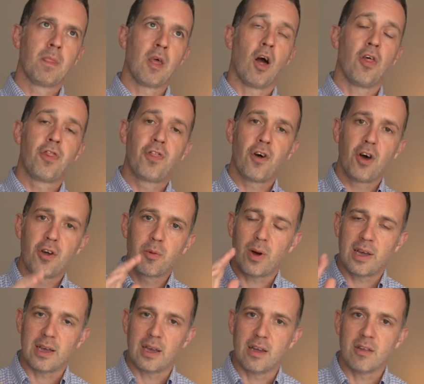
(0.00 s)
A third
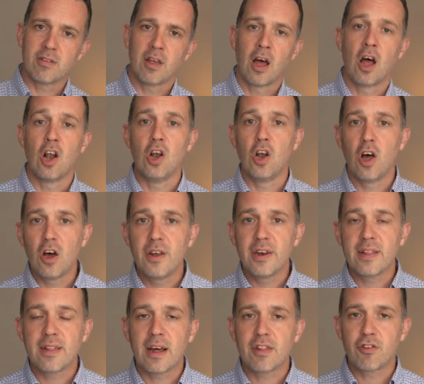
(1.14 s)
way is learning
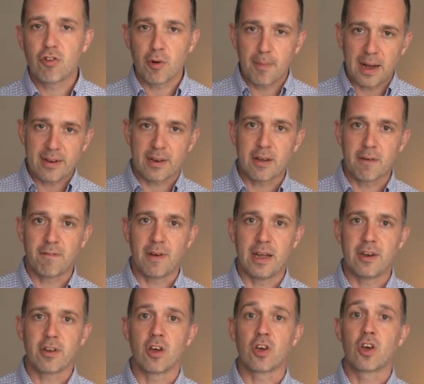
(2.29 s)
that the traumatic
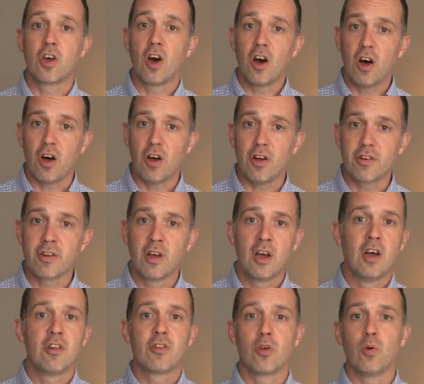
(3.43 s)
event occurred
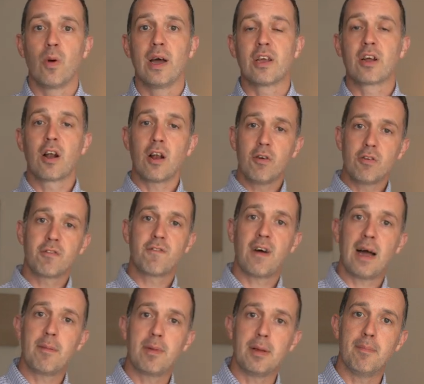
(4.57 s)
to a close
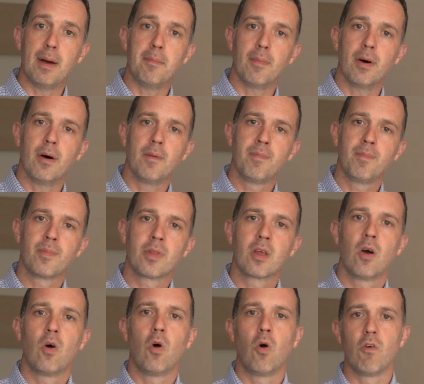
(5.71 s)
family member
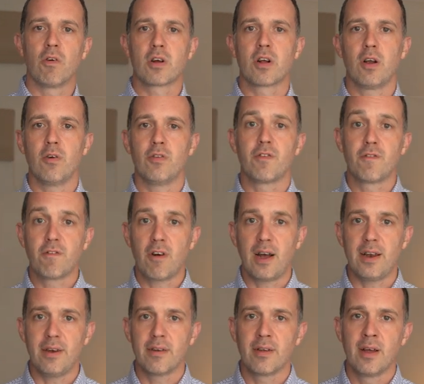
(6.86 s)
or a close
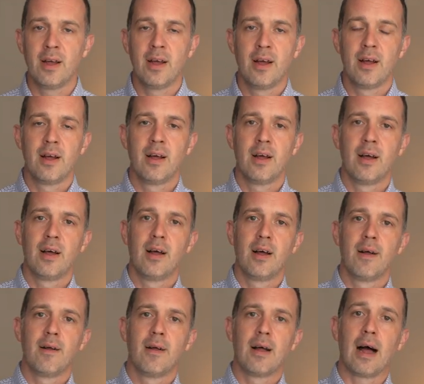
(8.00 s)
friend.
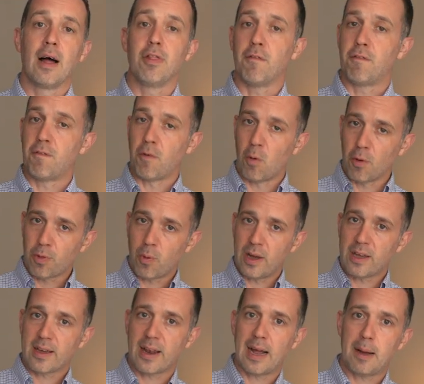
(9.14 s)
And the fourth way
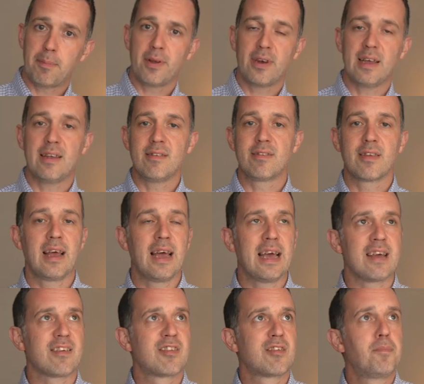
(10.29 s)
it could happen is
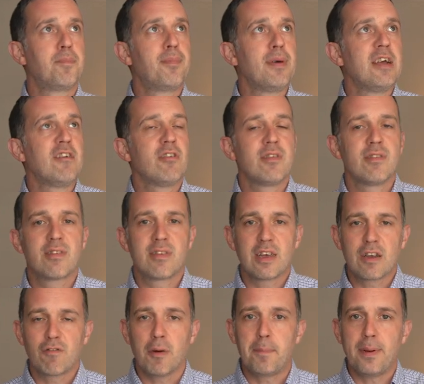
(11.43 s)

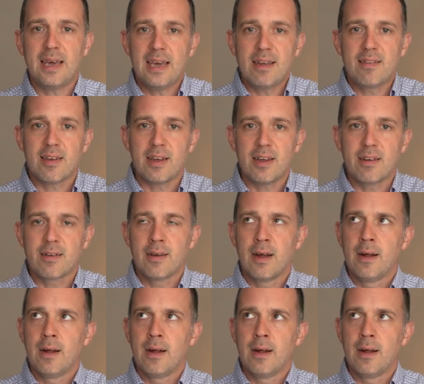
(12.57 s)
experiencing repeated